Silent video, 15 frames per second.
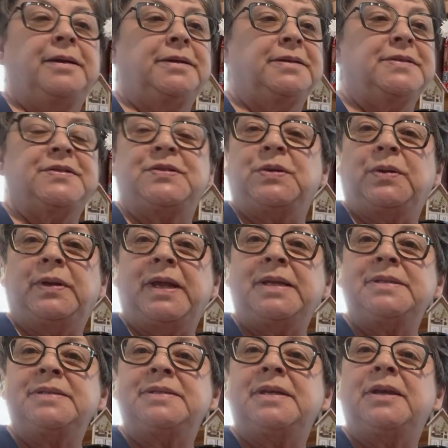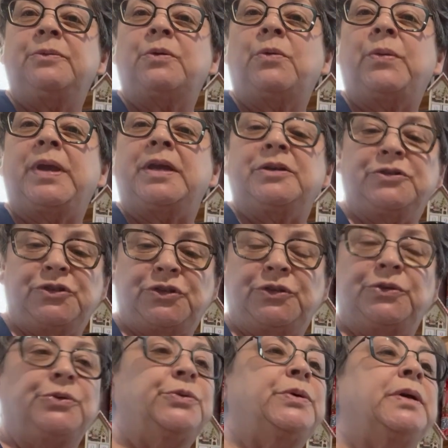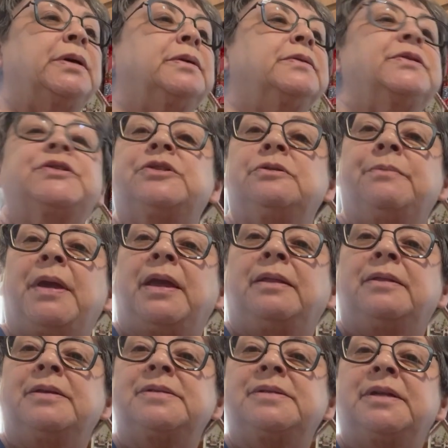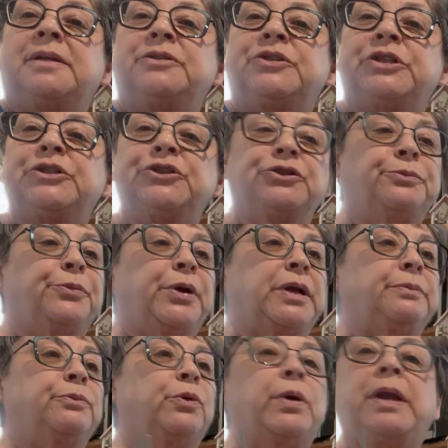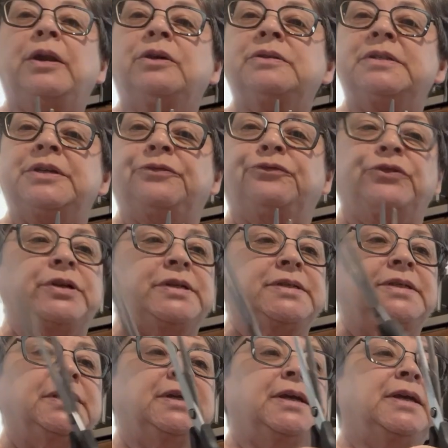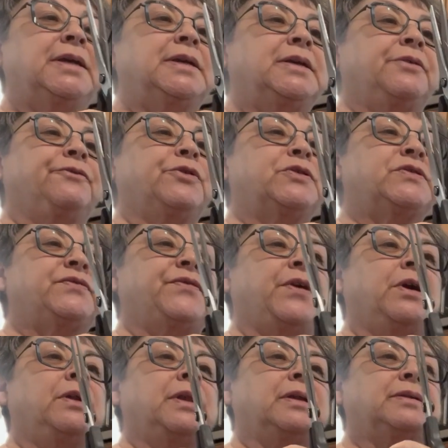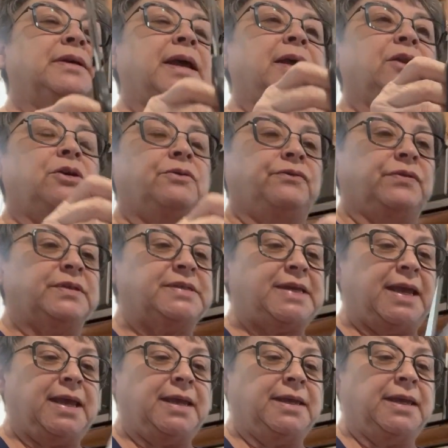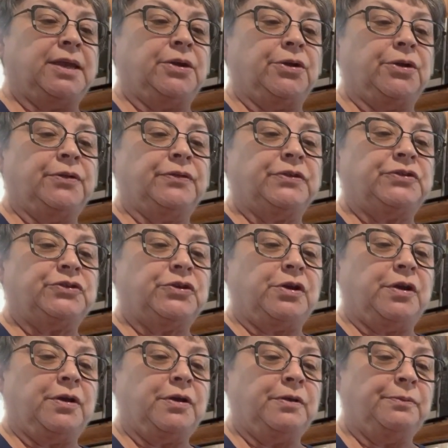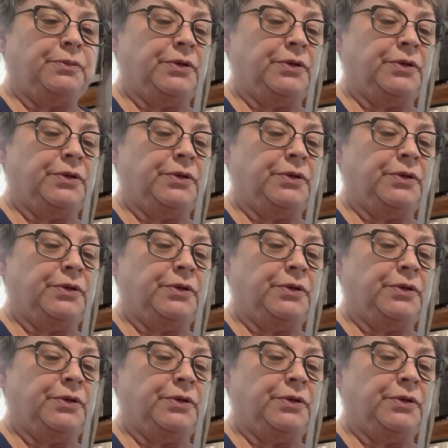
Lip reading: So let's see what we can do to make this little gingerbread boy look different. First of all, I'll cut off the tag here at the top.